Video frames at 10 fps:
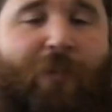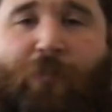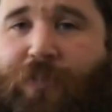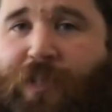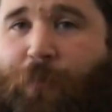
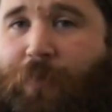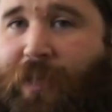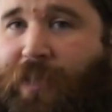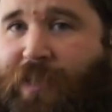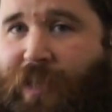we're still
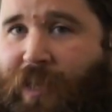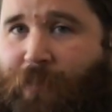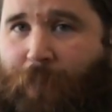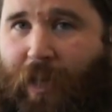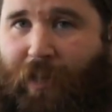playing this
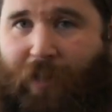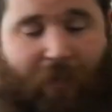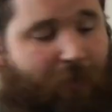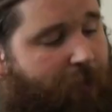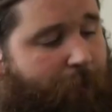E
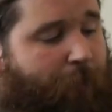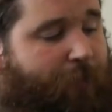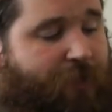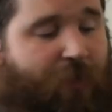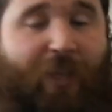minor, but
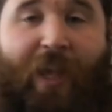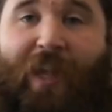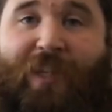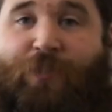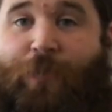we're turning it
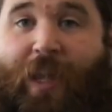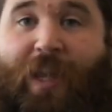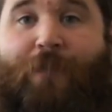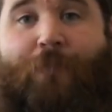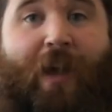into an
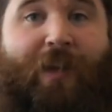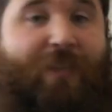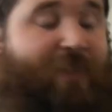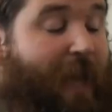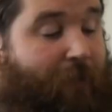E minor
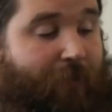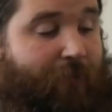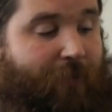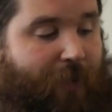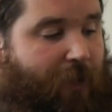
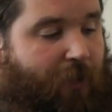7.